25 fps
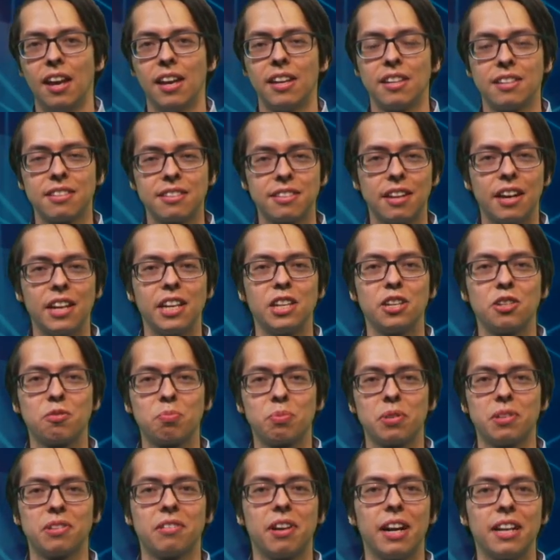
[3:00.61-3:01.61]
As science
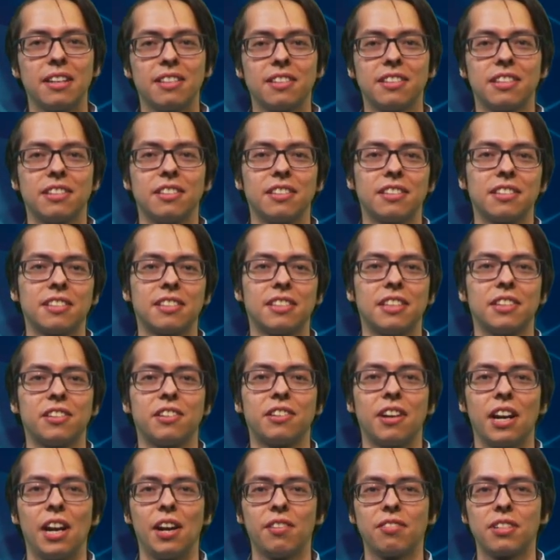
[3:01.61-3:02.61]
progresses, the
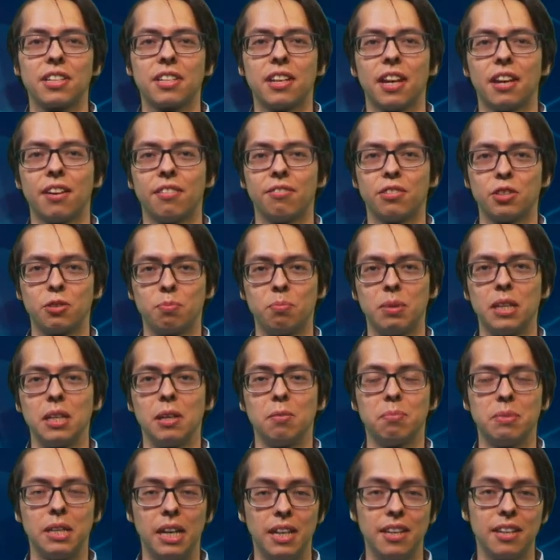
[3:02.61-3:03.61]
graphs have to be
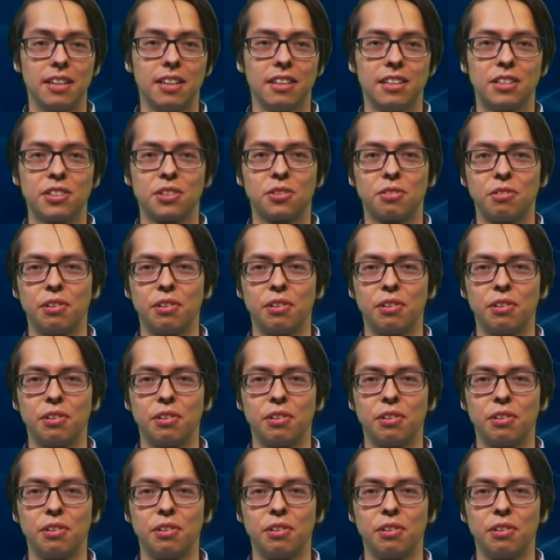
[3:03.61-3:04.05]
updated to